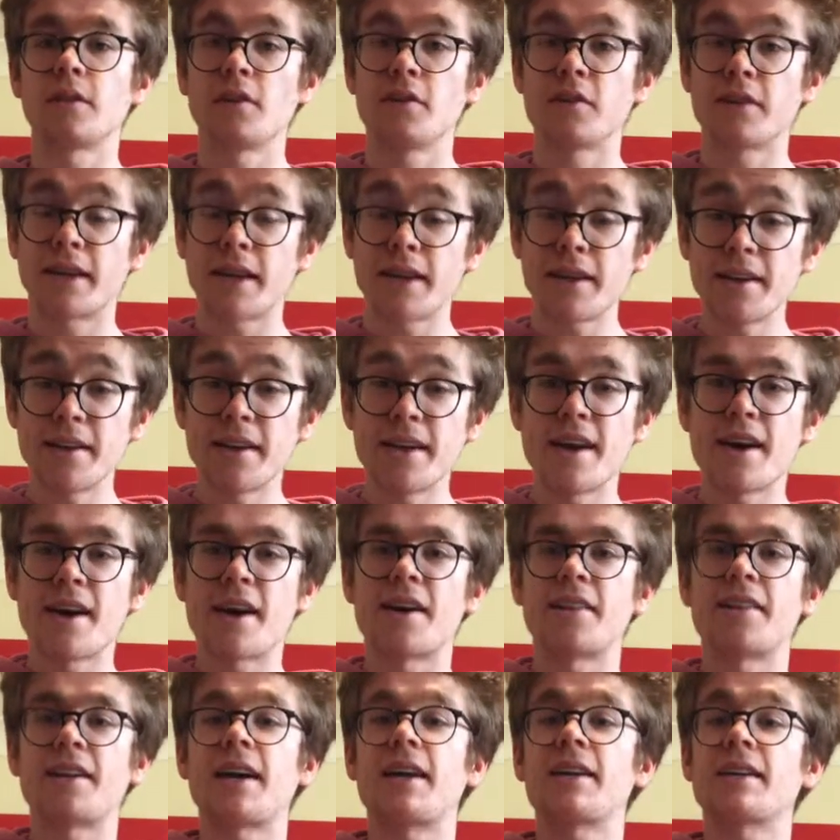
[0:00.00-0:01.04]
Okay,
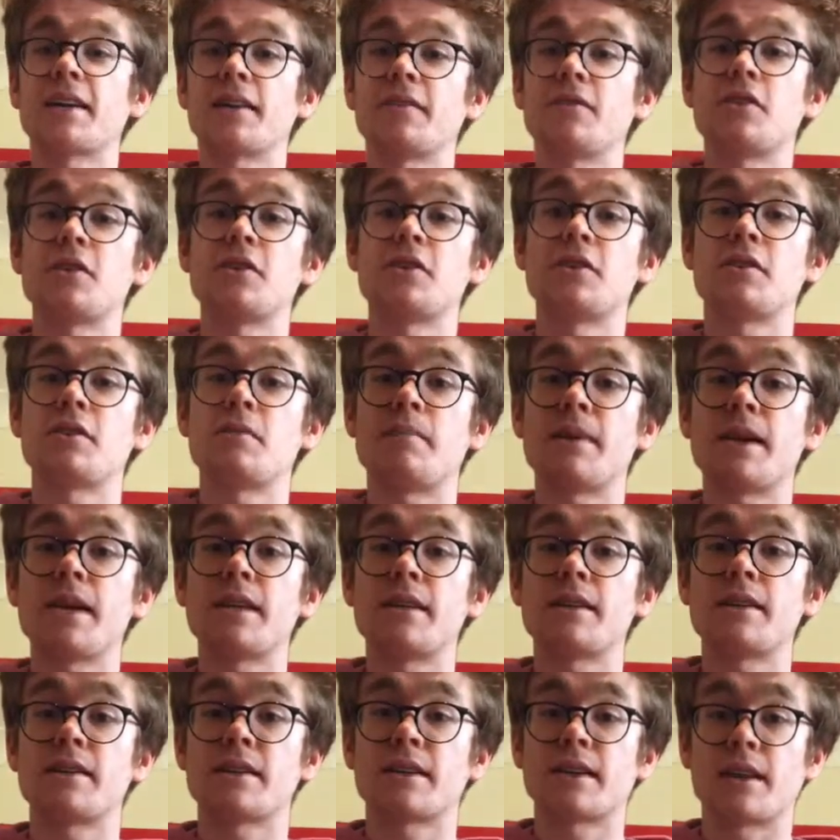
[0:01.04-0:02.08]
and that gives us the
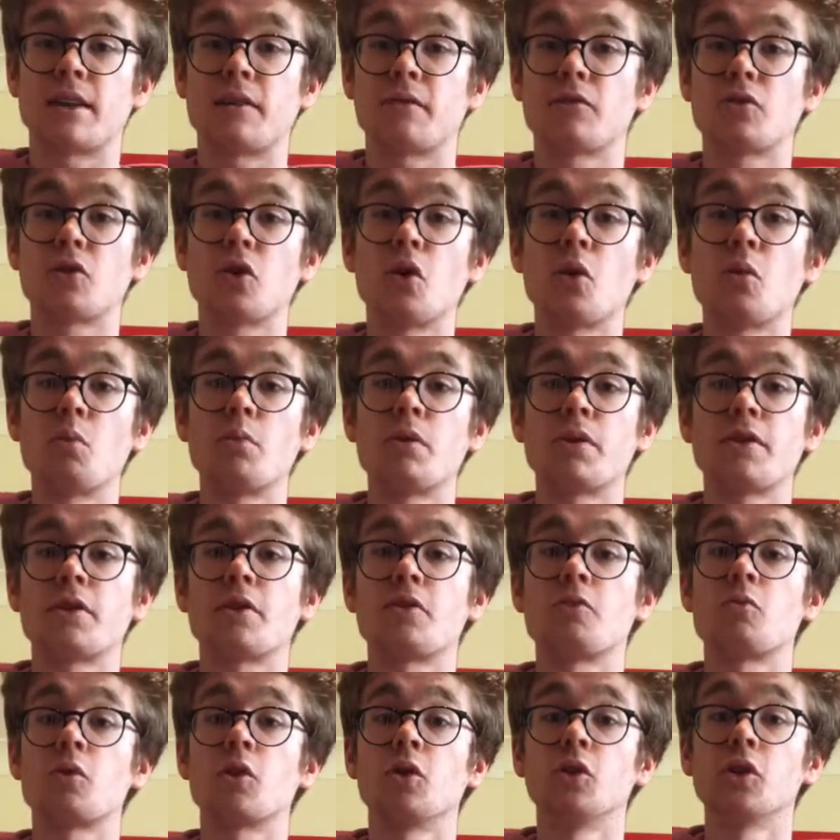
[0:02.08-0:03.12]
bass kind of timbre
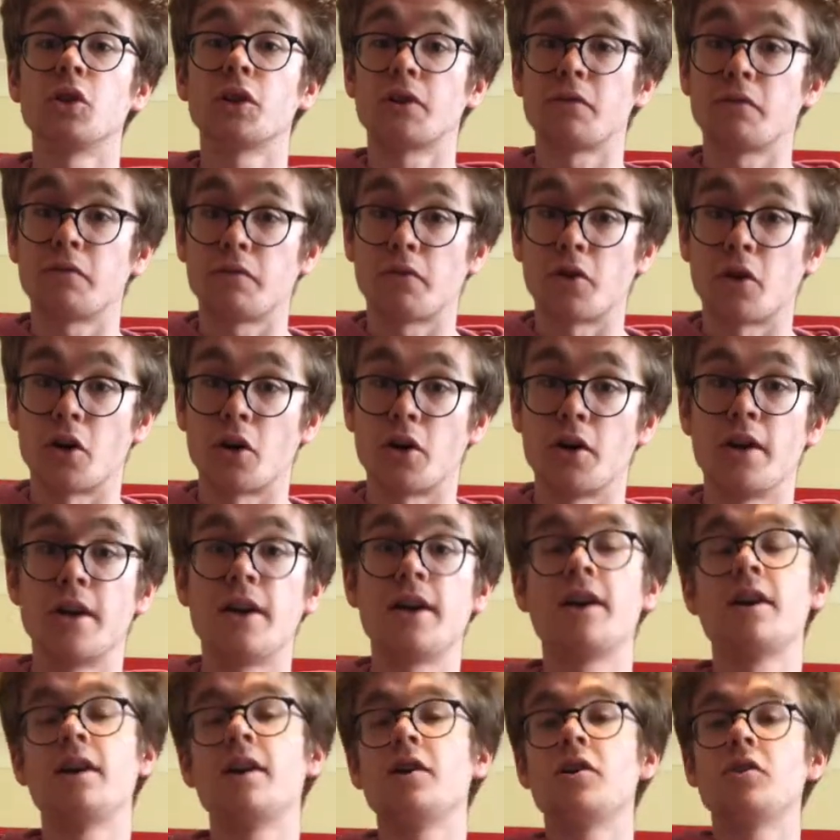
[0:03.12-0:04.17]
that we're looking for.
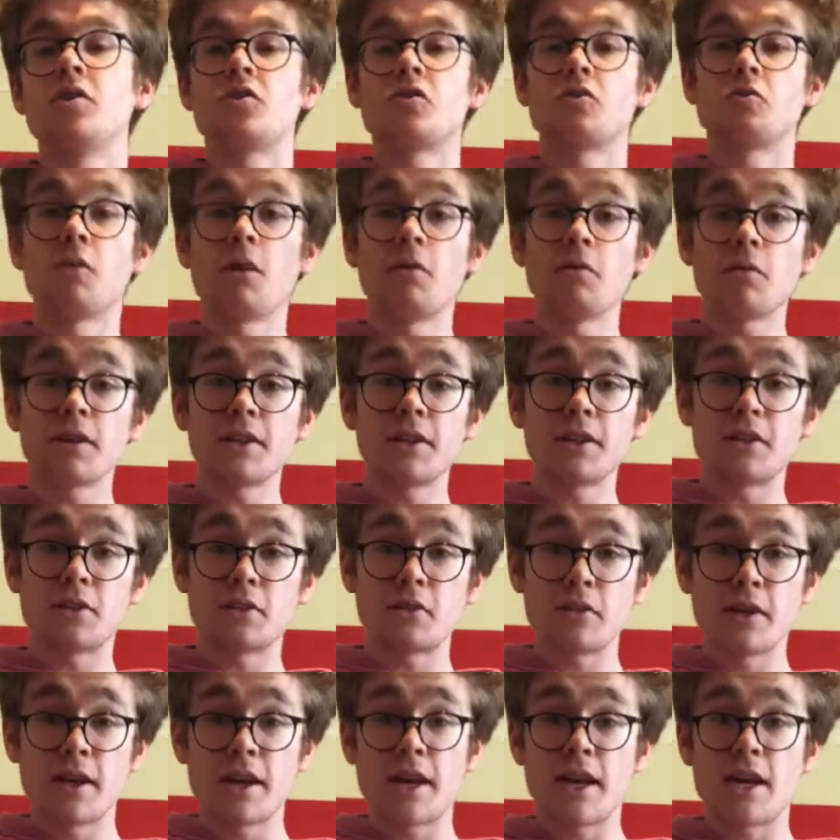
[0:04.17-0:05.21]
So what we're going to
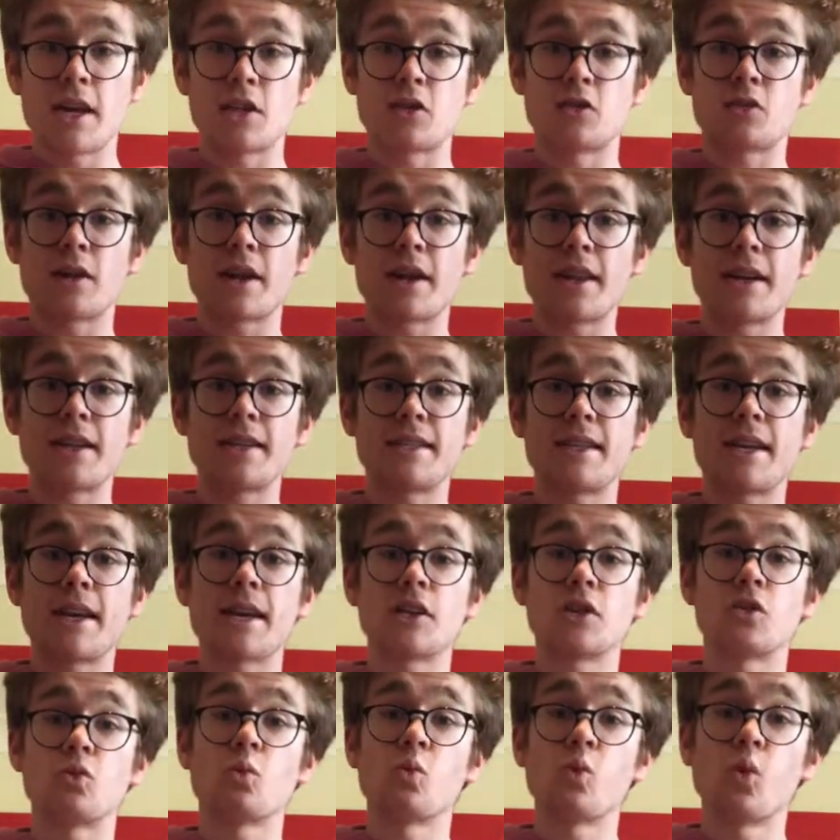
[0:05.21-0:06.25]
do is try that
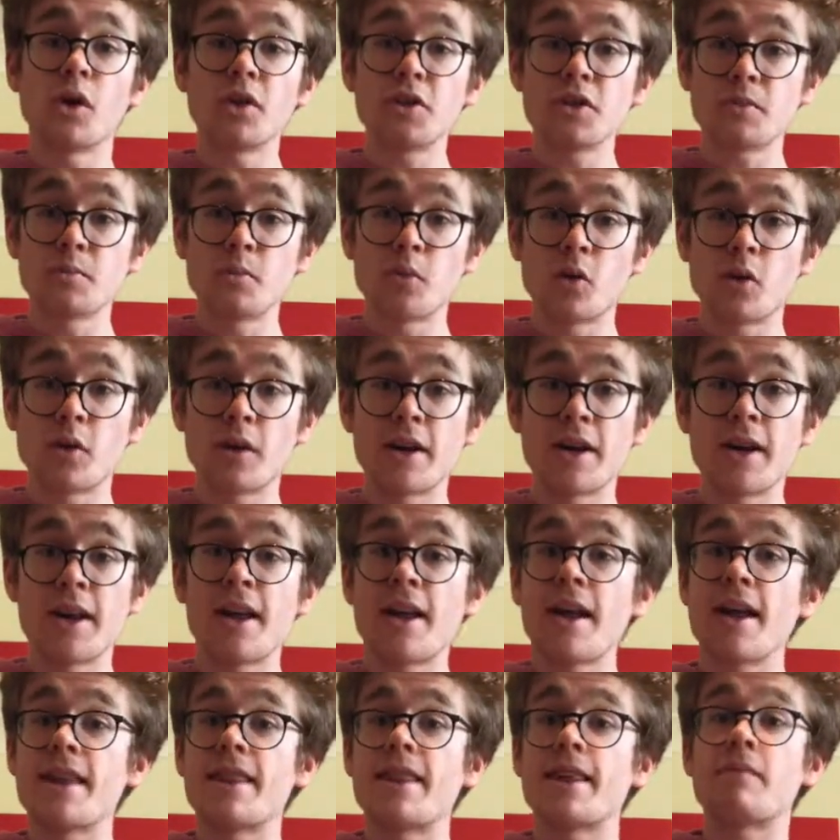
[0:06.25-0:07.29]
section once more,
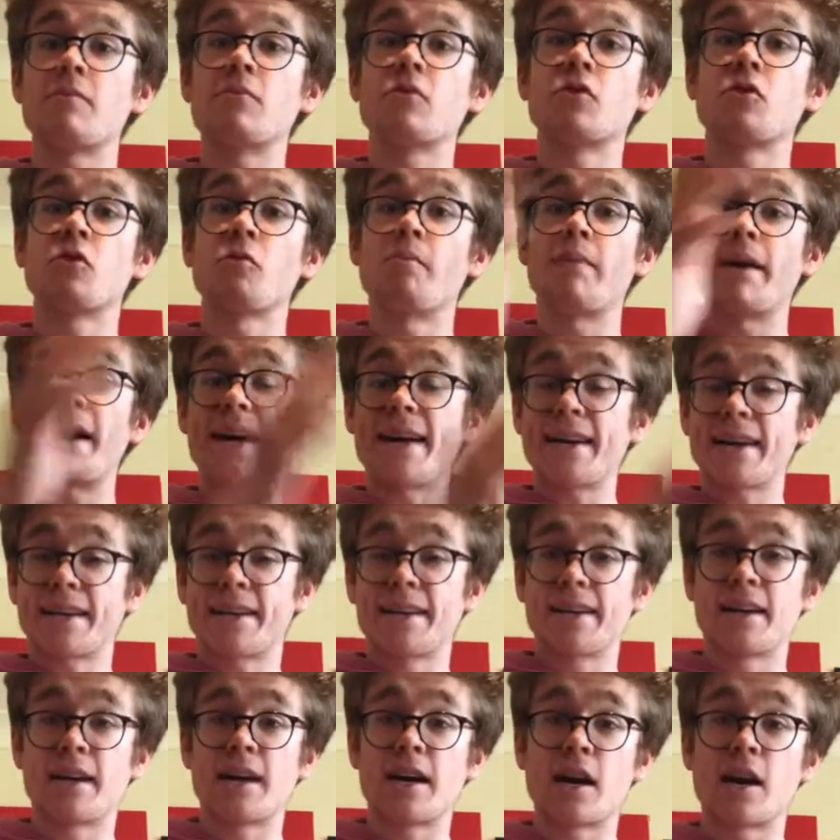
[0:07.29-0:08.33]
then we'll go back
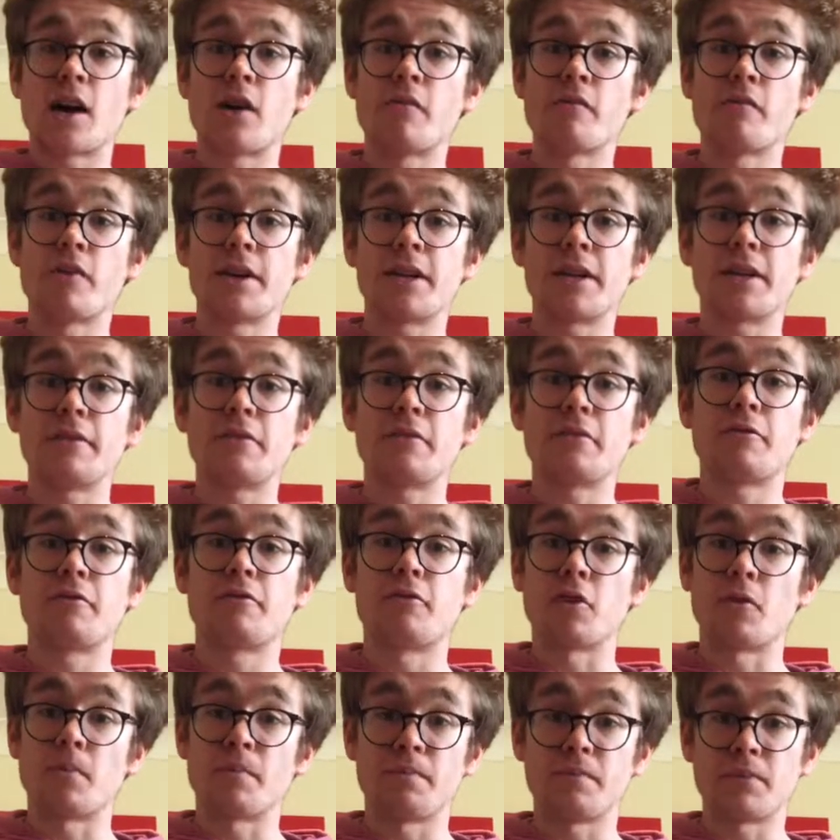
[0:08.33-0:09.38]
and run it
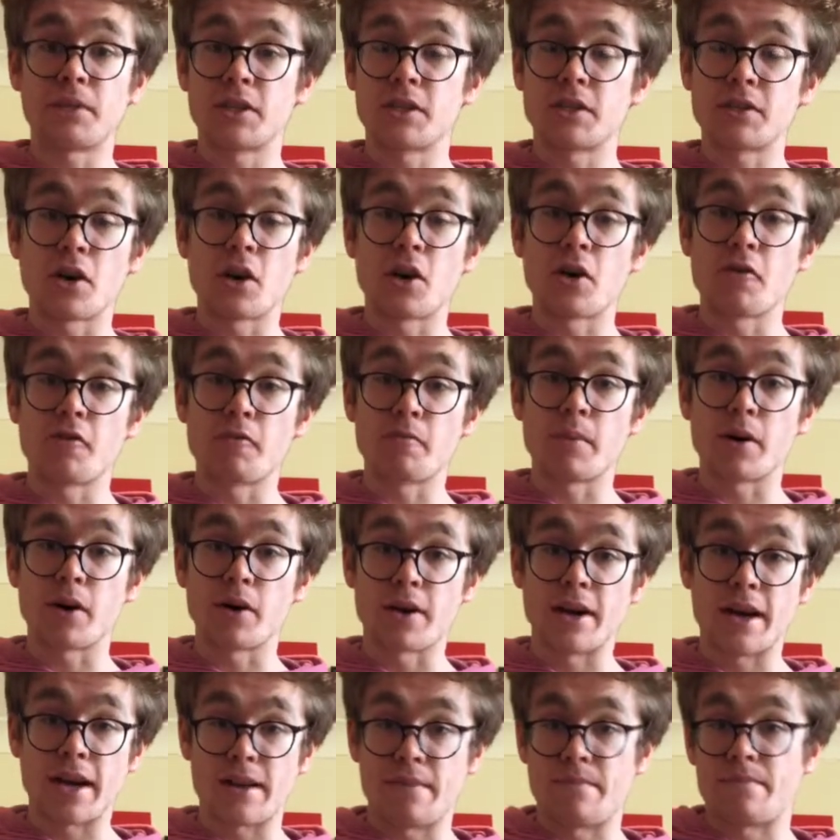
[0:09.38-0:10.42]
from the start of bar
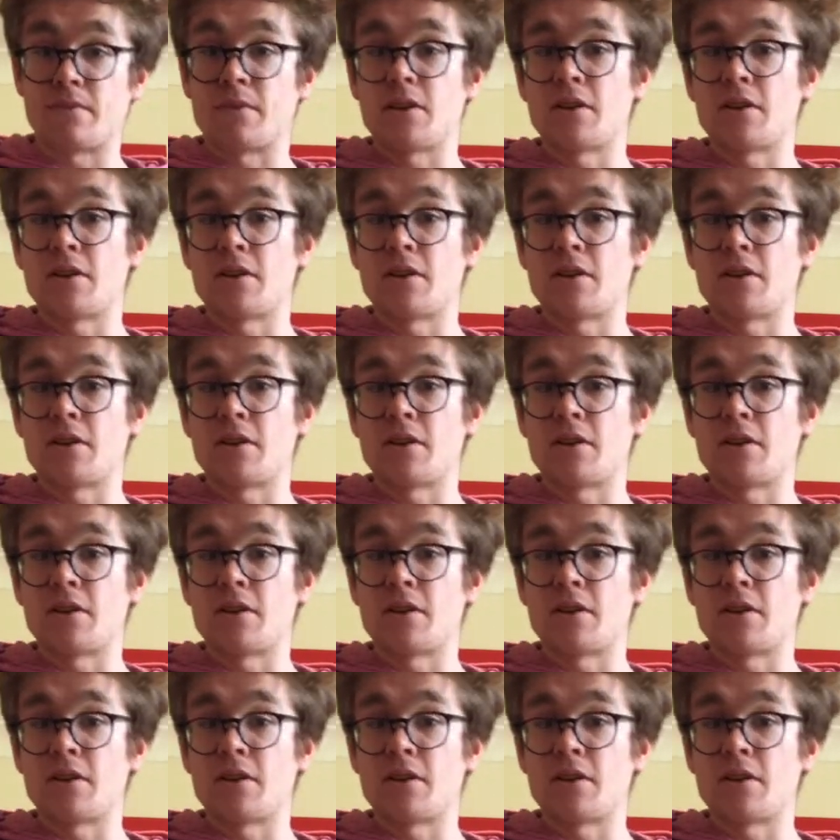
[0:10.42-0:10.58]
9.